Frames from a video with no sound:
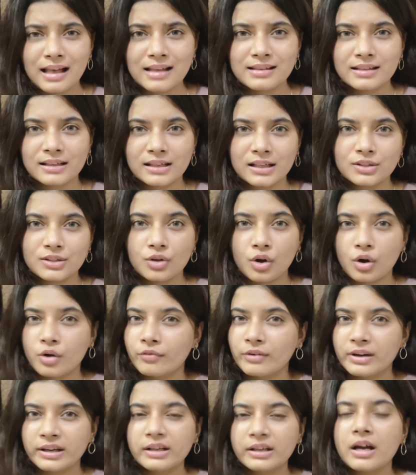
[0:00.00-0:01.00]
SLS
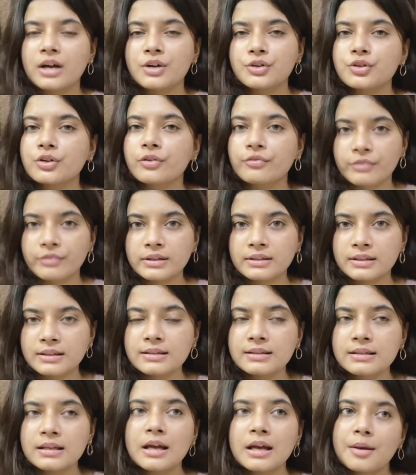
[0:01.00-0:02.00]
or very harsh
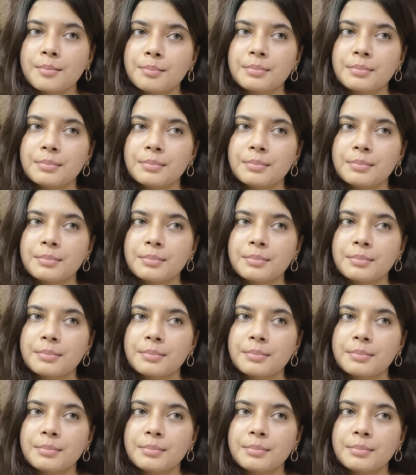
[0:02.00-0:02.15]
surfactants,